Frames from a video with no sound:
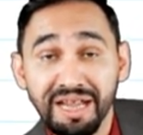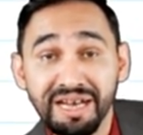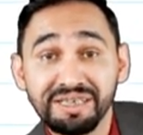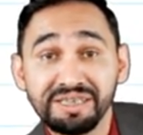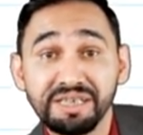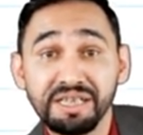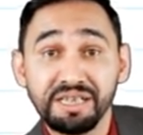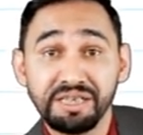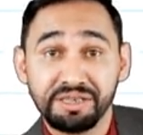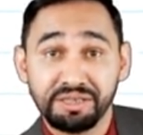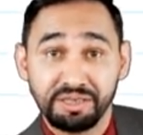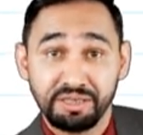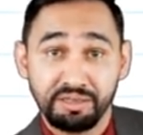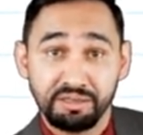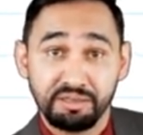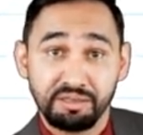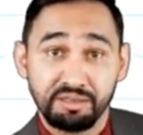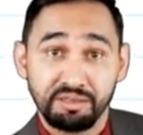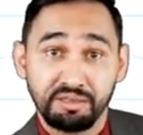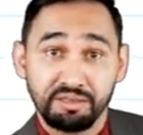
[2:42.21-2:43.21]
at
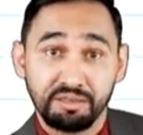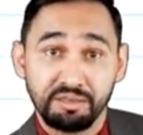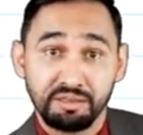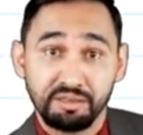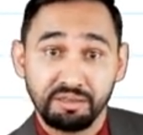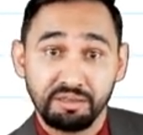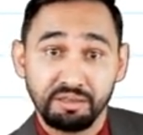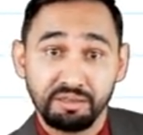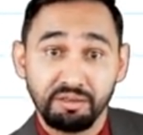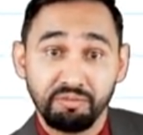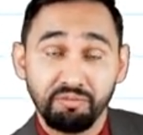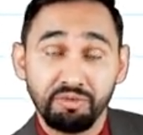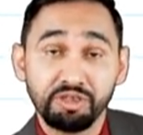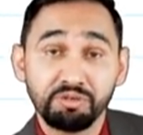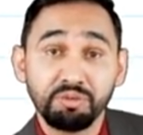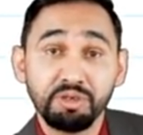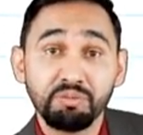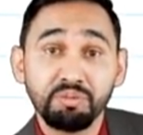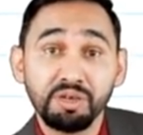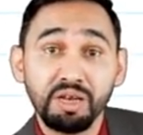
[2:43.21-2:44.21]
risk,
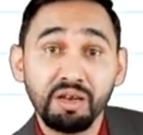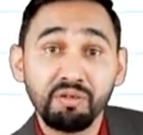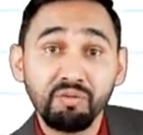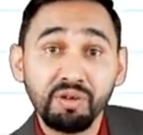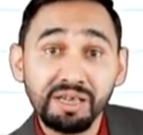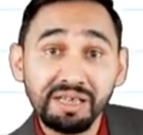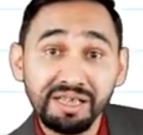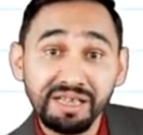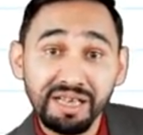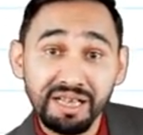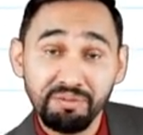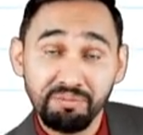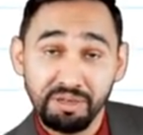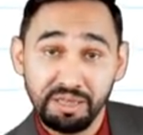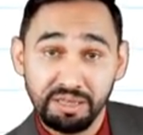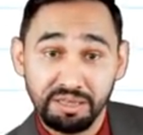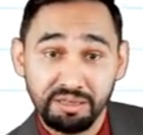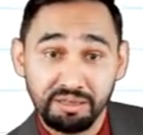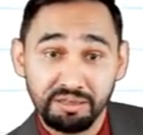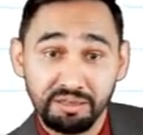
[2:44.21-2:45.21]
which people are
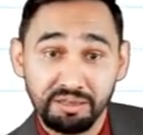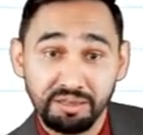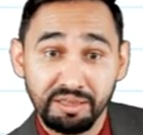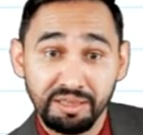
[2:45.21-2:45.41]
vulnerable.